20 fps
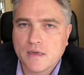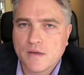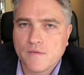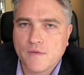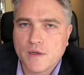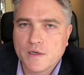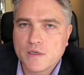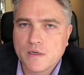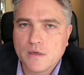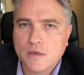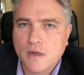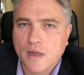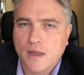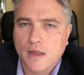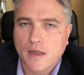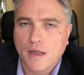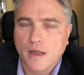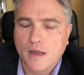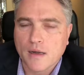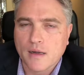a division
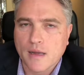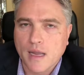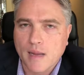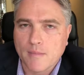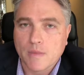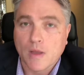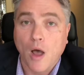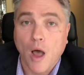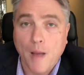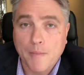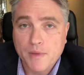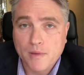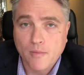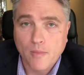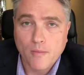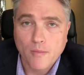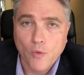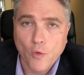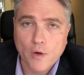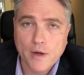named Optimum
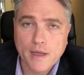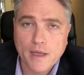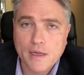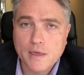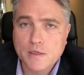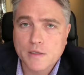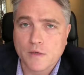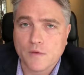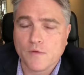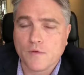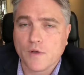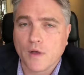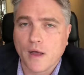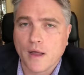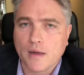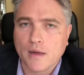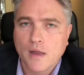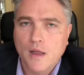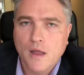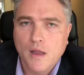Mortgage. You've
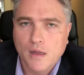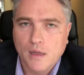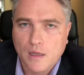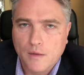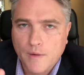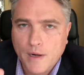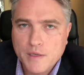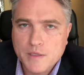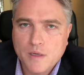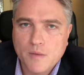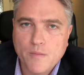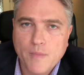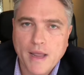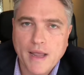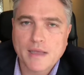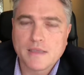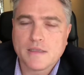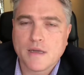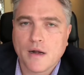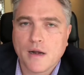got Laurentian
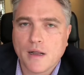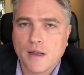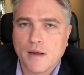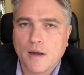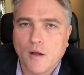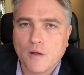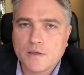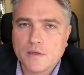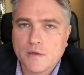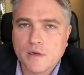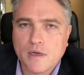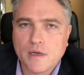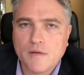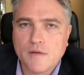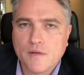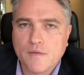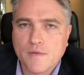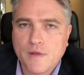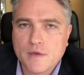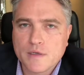Bank's got an alternative
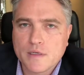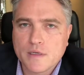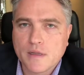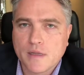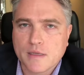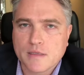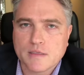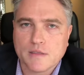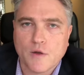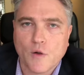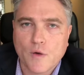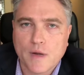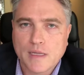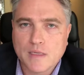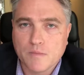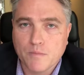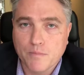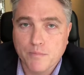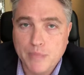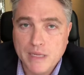division that's known
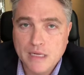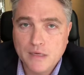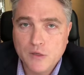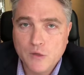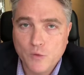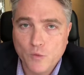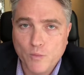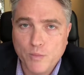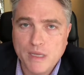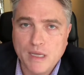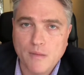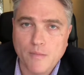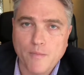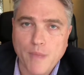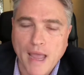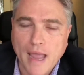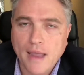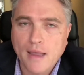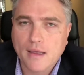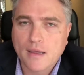as B2B
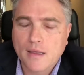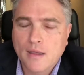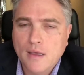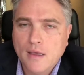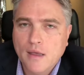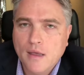Bank.